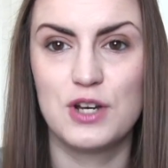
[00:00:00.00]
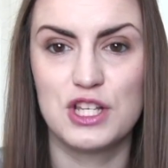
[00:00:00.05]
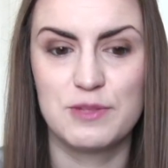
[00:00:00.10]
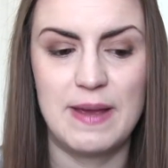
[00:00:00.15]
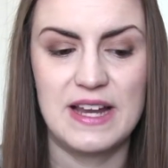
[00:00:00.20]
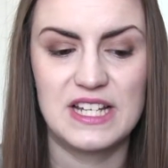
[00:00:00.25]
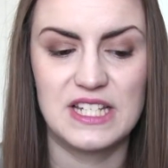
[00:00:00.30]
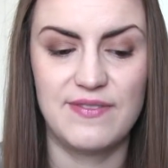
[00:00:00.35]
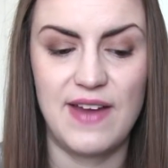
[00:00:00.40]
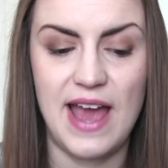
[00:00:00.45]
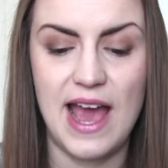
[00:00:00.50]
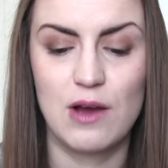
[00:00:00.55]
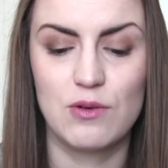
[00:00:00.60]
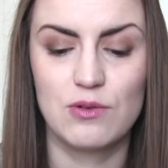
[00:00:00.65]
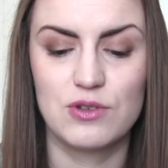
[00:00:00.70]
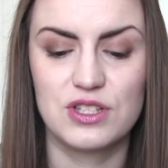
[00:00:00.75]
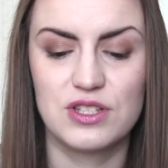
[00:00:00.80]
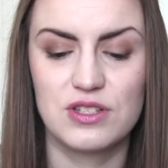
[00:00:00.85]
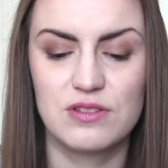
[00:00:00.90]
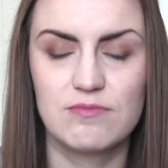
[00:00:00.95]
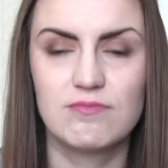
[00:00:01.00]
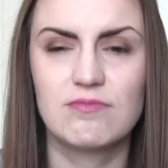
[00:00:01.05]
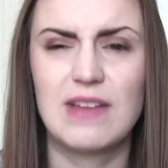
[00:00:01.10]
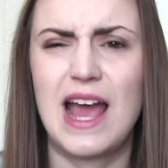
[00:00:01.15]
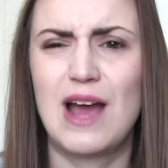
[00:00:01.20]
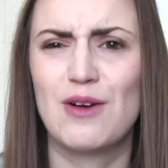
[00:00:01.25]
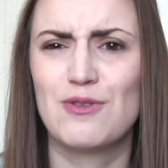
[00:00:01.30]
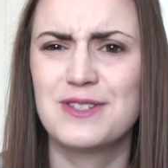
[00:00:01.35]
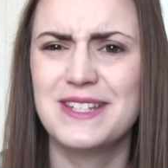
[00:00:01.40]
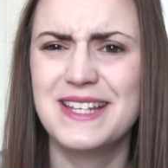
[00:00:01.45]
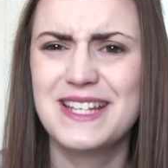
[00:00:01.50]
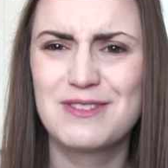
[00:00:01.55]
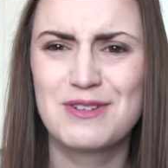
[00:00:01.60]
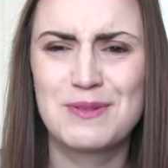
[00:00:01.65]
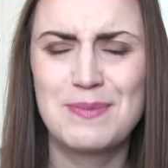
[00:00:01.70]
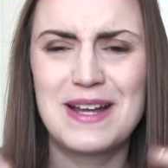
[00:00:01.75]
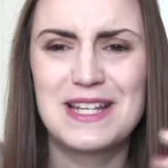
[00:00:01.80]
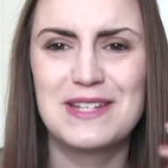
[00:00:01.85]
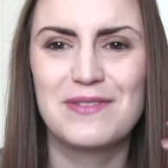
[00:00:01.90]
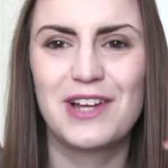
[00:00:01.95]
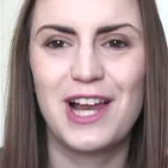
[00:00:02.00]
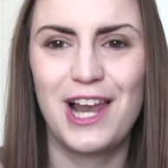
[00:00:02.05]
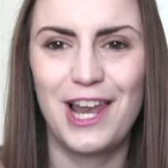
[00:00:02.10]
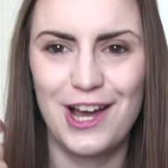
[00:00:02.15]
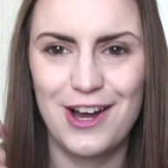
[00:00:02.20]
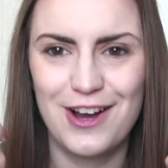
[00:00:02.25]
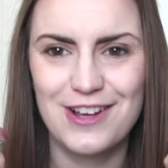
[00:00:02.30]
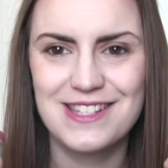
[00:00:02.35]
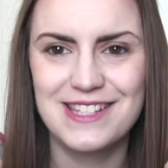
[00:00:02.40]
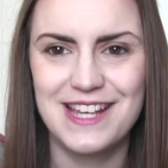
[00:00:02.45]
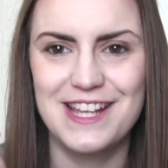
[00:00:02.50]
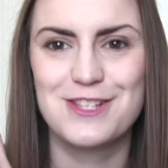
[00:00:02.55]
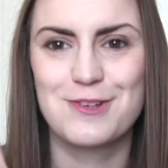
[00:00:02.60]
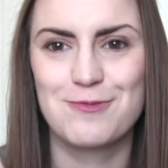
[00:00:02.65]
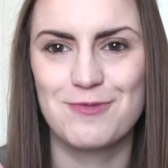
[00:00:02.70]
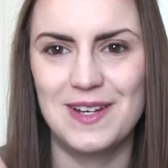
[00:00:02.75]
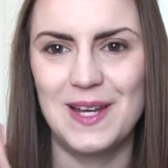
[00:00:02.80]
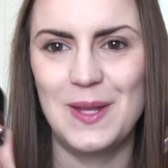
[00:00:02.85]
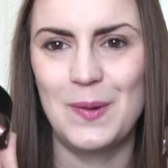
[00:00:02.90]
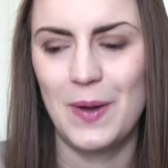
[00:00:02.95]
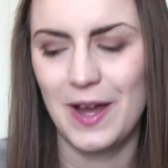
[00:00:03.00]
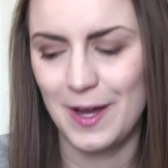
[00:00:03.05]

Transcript: respective respective classes really